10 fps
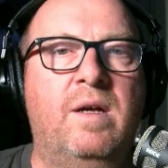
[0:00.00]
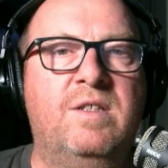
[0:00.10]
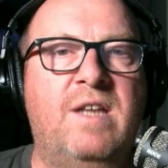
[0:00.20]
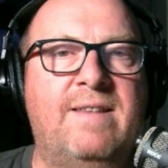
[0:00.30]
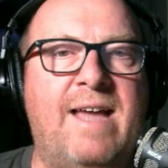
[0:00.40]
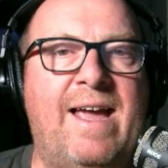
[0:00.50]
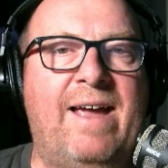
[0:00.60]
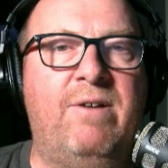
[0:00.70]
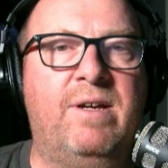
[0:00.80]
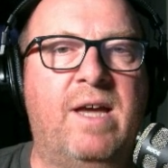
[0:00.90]
take that
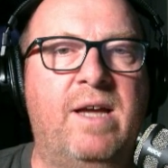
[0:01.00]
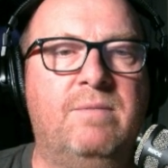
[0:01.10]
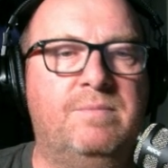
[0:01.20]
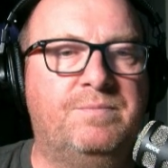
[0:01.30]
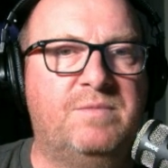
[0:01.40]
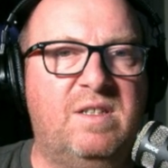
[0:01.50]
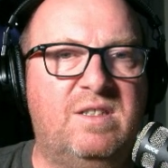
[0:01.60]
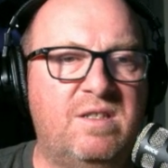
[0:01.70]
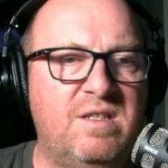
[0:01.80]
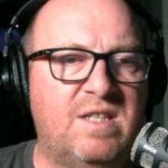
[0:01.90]
out again, it
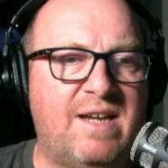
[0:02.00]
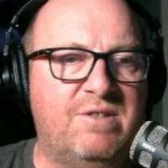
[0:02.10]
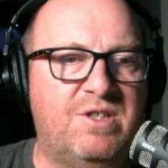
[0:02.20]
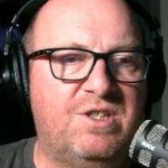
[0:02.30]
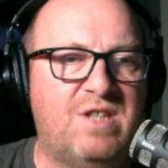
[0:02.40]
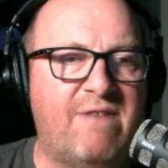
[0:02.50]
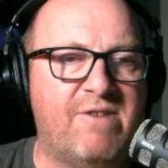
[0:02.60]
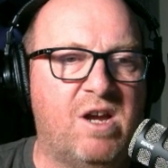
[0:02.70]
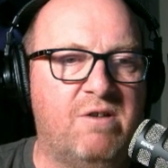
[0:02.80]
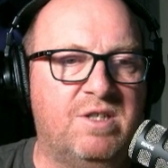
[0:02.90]
doesn't sound as
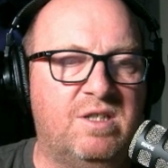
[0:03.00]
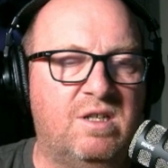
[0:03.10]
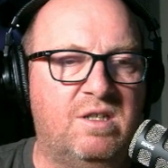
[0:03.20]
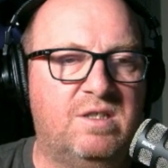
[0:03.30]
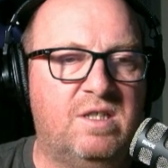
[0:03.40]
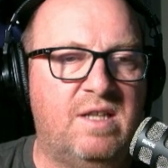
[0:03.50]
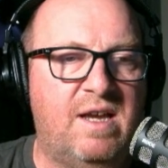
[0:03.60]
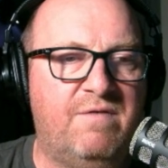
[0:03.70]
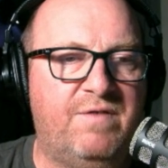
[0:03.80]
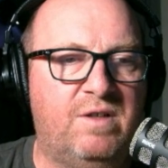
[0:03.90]
stereo as it does in the
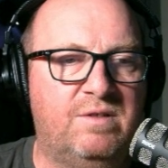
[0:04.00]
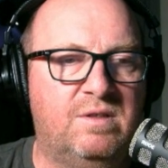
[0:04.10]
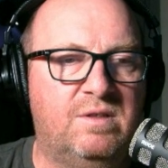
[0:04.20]
headphones.